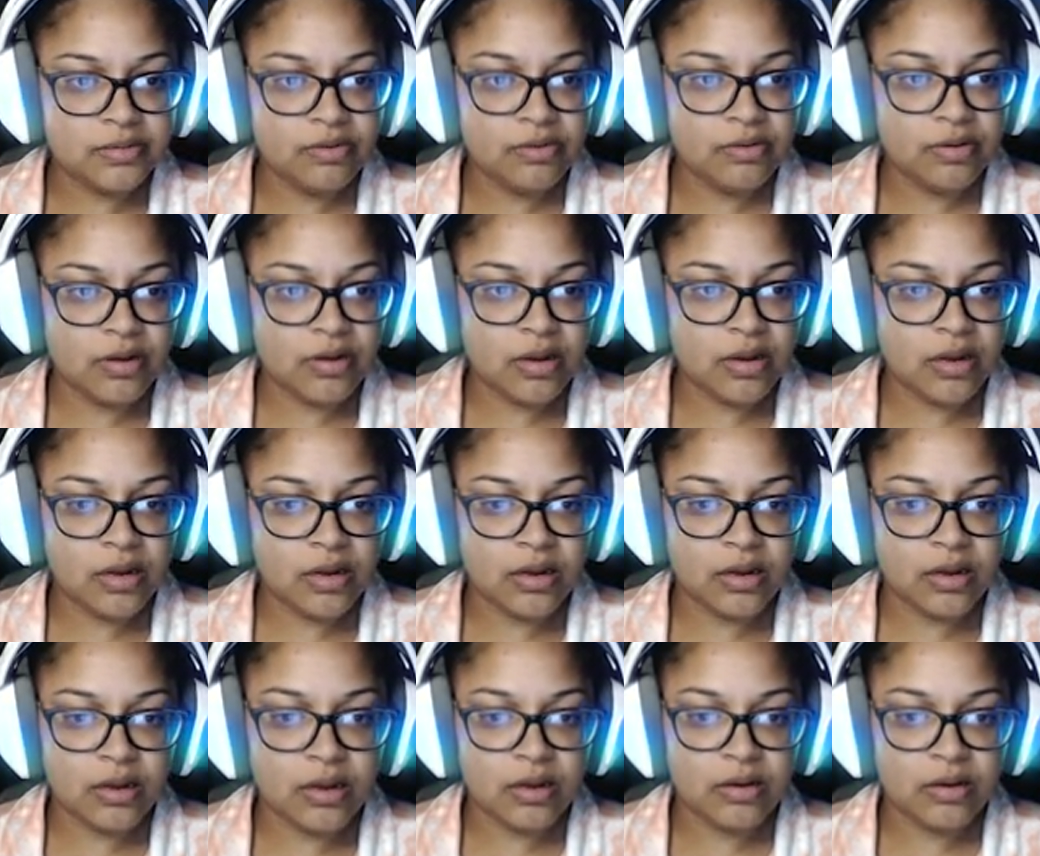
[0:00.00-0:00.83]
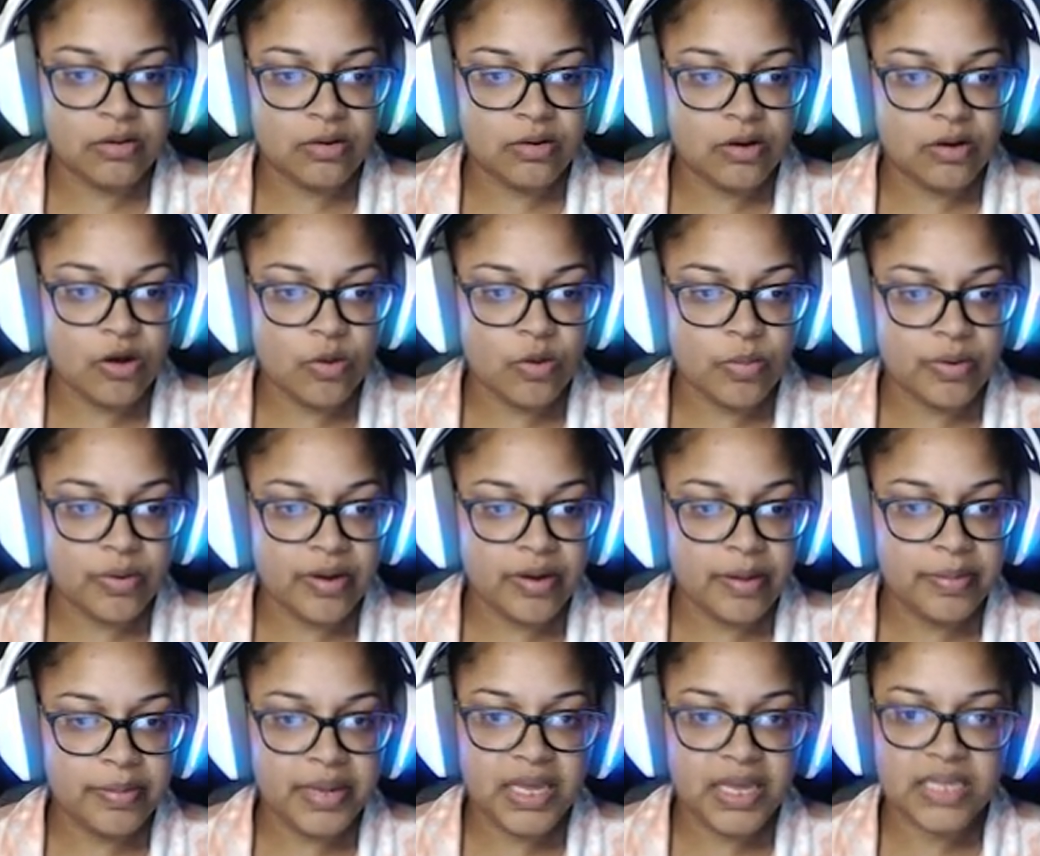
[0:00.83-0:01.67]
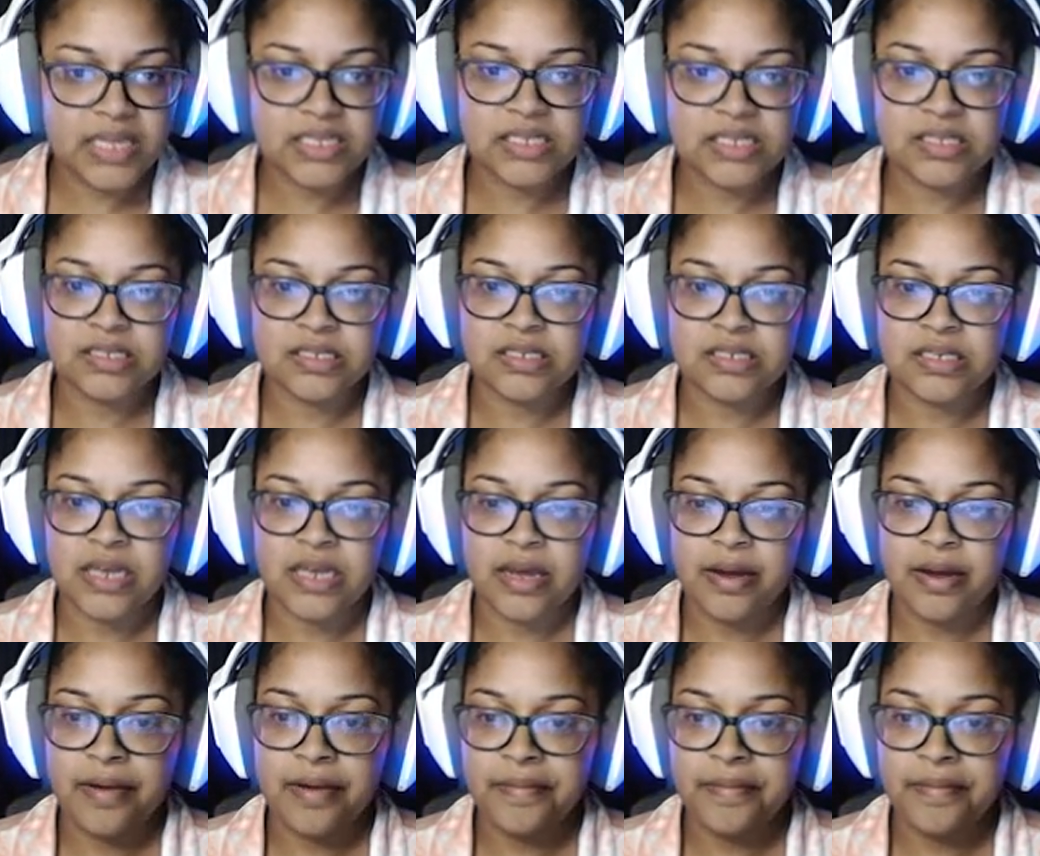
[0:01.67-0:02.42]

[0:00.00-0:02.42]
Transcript: Uh, Komorebi, it doesn't say.